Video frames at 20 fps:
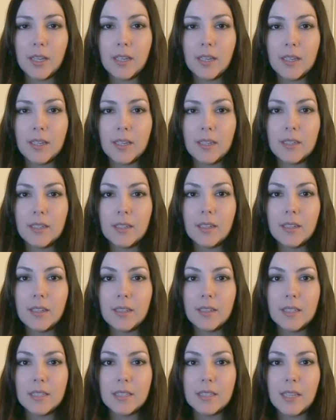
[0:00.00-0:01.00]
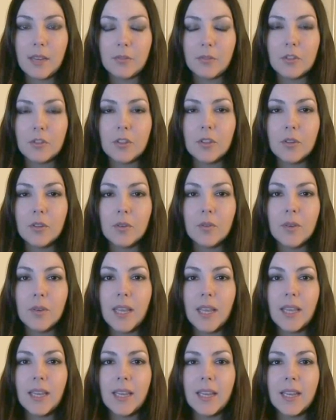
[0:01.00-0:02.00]
it this afternoon
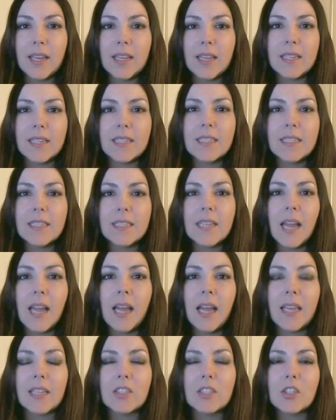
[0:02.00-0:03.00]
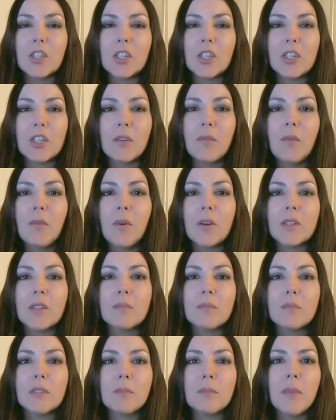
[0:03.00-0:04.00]
and I exchanged it for
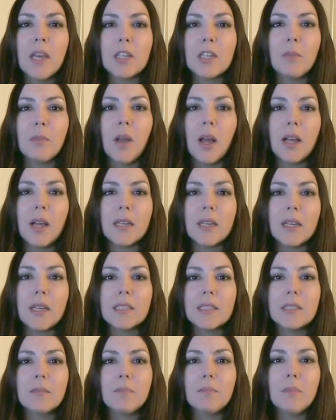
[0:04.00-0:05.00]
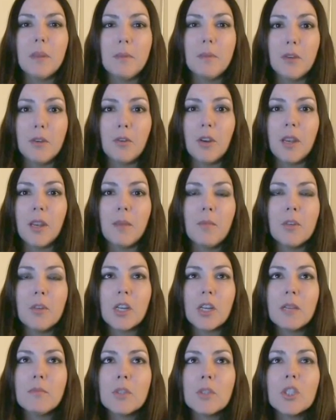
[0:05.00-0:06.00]
some Smashbox BB cream, which
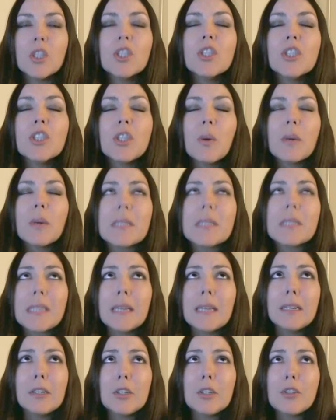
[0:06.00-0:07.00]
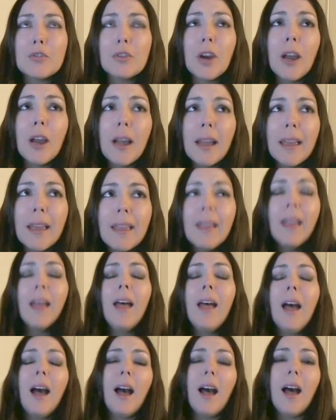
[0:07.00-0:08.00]
I'm so excited to try.
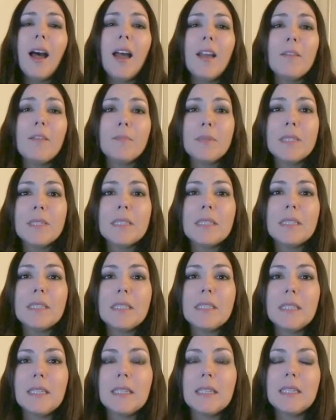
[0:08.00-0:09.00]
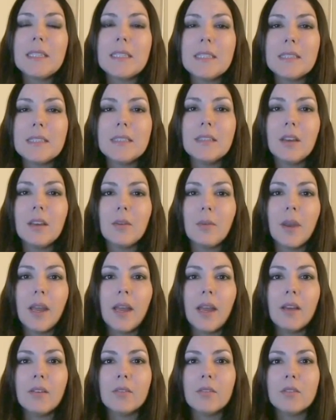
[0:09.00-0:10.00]
I've been seeing this
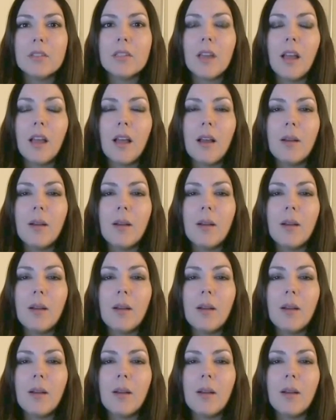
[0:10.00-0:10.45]
around